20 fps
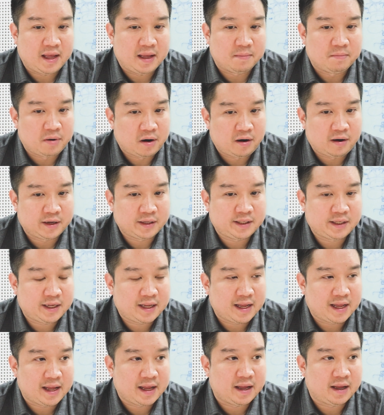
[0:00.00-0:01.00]
a boss
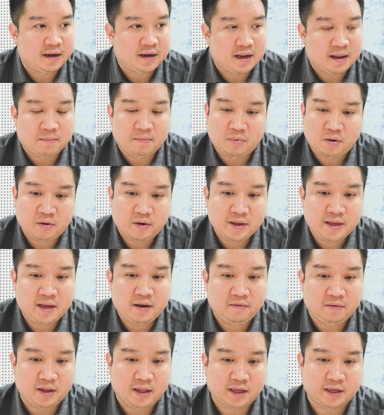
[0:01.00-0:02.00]
and employee
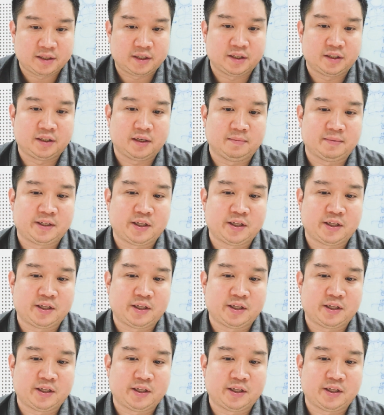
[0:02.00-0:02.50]
relationship.